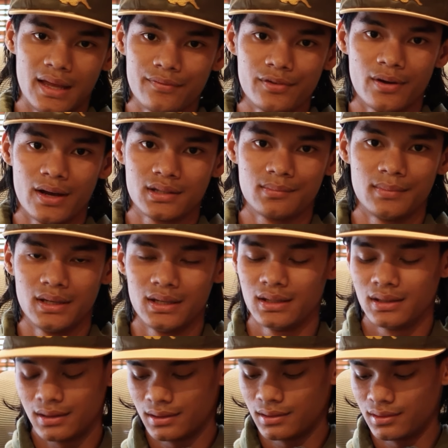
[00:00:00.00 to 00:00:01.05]
if you ask
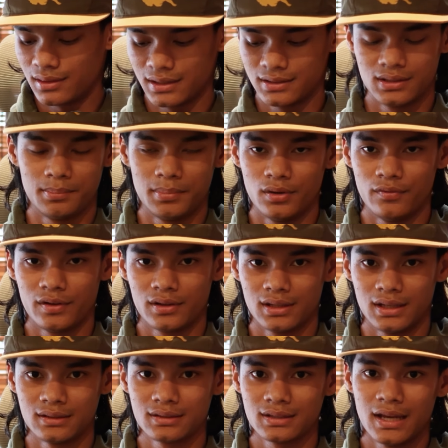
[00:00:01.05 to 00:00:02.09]
me, this is the perfect
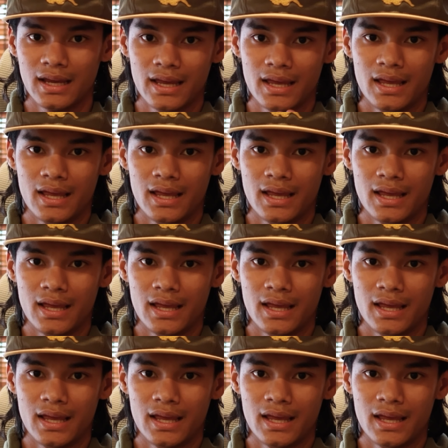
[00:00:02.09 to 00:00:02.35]
lens.